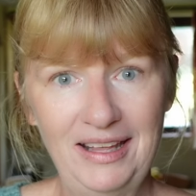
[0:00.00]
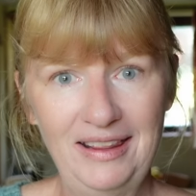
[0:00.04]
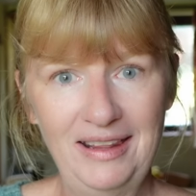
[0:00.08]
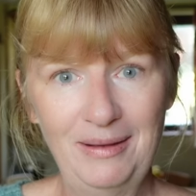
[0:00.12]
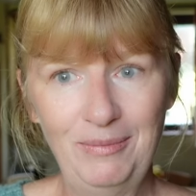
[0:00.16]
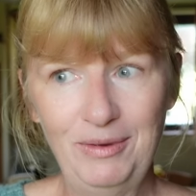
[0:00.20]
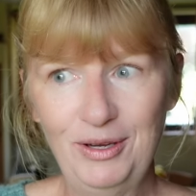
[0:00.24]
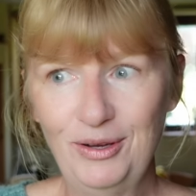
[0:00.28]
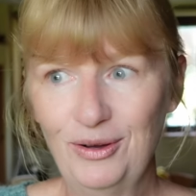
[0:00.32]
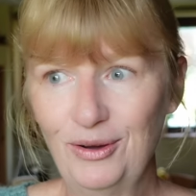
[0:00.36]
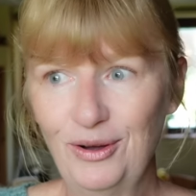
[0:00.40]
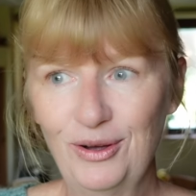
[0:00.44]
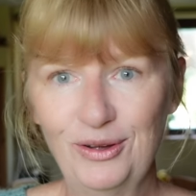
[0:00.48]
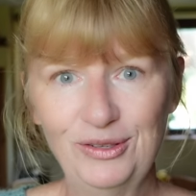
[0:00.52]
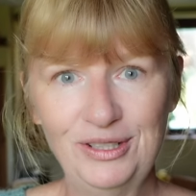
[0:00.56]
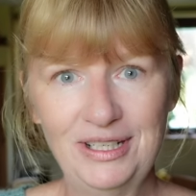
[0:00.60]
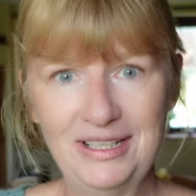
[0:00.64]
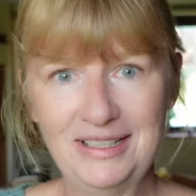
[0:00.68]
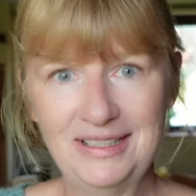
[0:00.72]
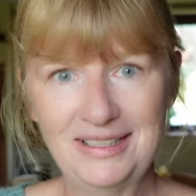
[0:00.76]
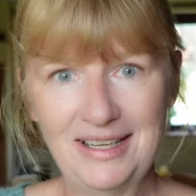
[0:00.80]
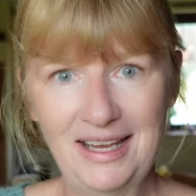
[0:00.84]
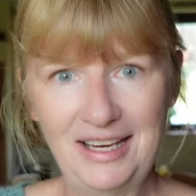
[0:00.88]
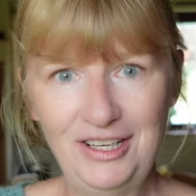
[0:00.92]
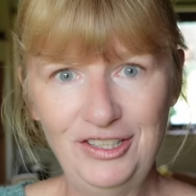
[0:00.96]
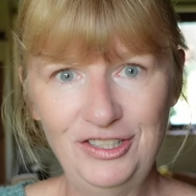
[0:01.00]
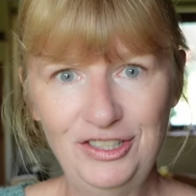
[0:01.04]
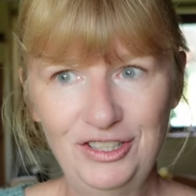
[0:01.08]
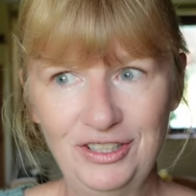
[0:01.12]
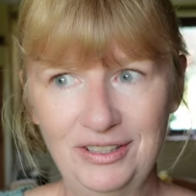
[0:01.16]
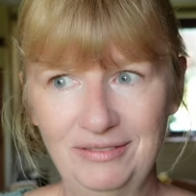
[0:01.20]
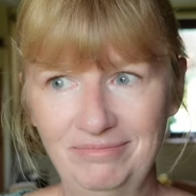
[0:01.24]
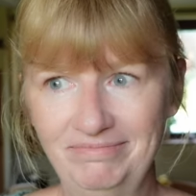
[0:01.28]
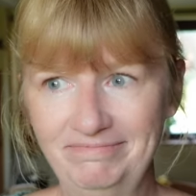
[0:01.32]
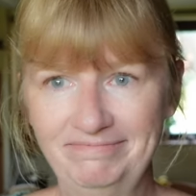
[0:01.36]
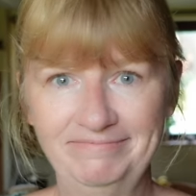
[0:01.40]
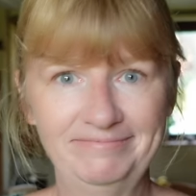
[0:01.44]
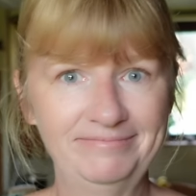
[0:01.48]
and then we got
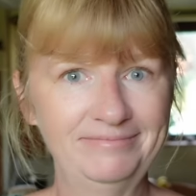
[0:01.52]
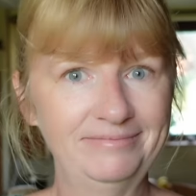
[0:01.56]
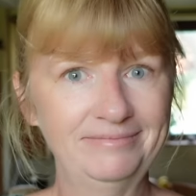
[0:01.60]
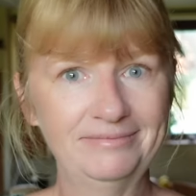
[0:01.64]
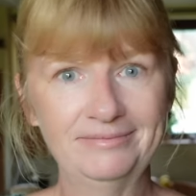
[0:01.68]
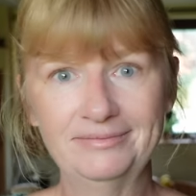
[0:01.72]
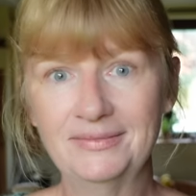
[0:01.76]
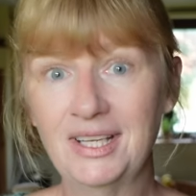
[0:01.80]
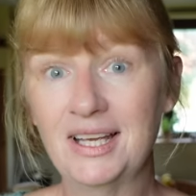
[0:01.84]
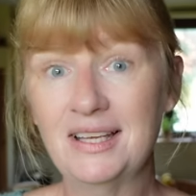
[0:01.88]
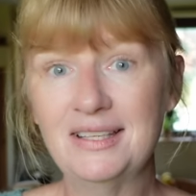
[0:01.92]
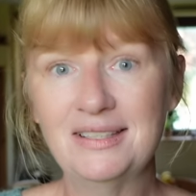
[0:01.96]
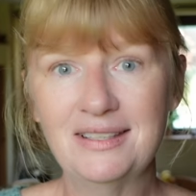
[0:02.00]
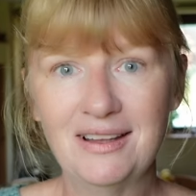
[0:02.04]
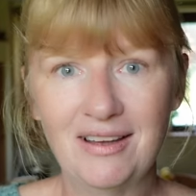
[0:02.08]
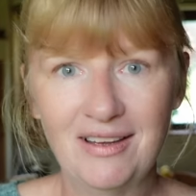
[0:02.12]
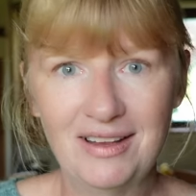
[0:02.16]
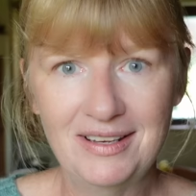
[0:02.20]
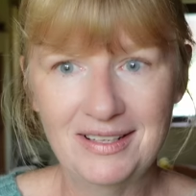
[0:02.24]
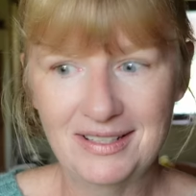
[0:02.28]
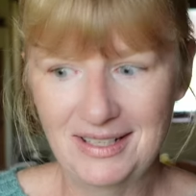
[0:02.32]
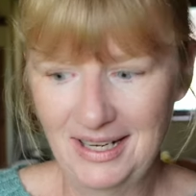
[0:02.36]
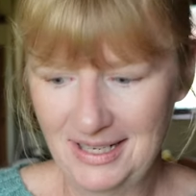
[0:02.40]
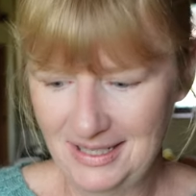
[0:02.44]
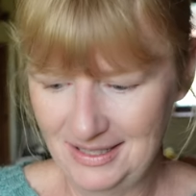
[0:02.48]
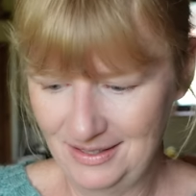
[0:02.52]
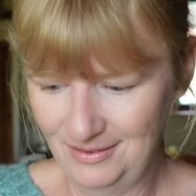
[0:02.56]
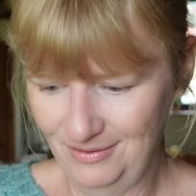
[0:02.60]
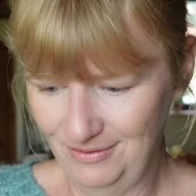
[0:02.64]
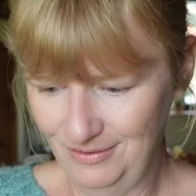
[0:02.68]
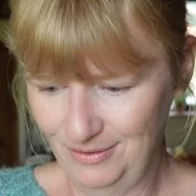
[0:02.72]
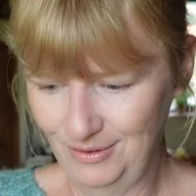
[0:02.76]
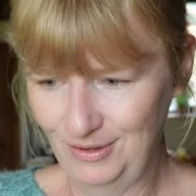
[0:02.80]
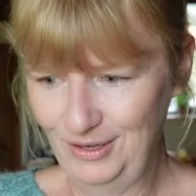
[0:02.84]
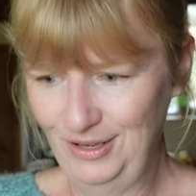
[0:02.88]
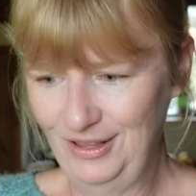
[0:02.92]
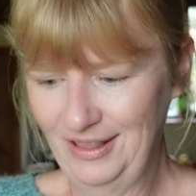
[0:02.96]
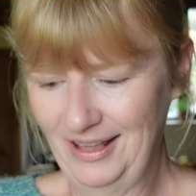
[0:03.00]
condensation. A science lesson
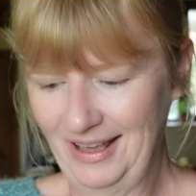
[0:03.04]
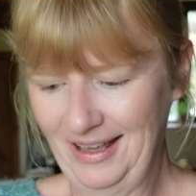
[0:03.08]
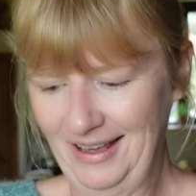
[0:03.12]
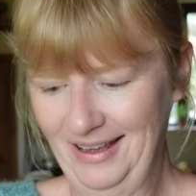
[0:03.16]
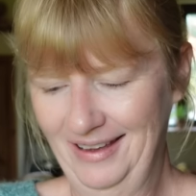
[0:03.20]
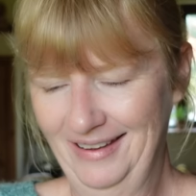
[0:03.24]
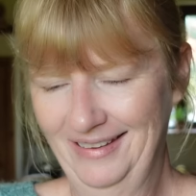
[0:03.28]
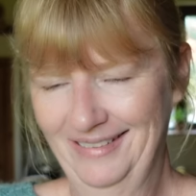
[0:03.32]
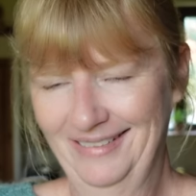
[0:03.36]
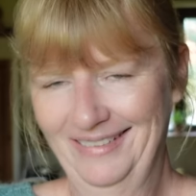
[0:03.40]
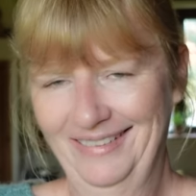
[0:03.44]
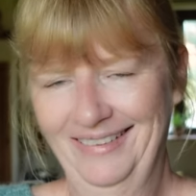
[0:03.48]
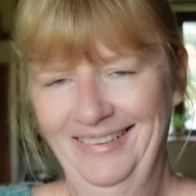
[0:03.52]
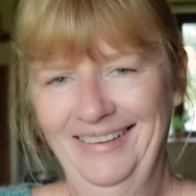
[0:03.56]
for you there.